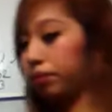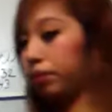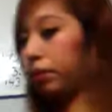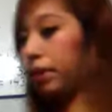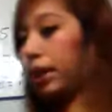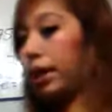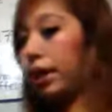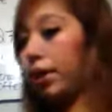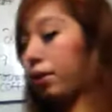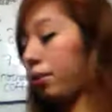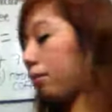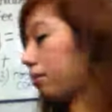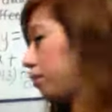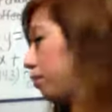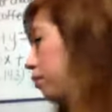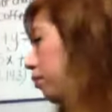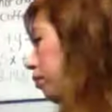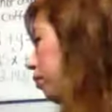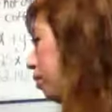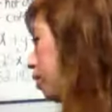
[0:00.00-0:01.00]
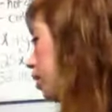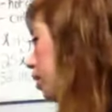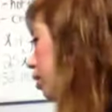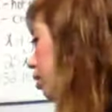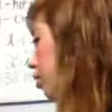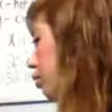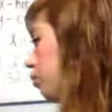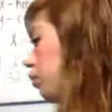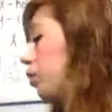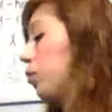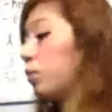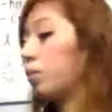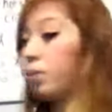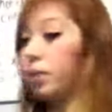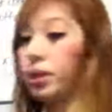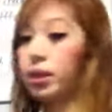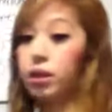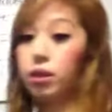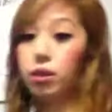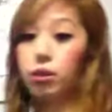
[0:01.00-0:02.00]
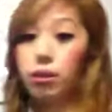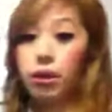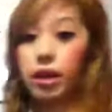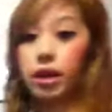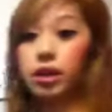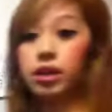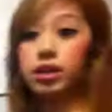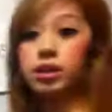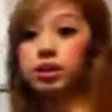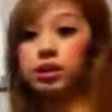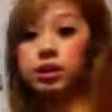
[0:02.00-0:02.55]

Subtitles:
Now we will be going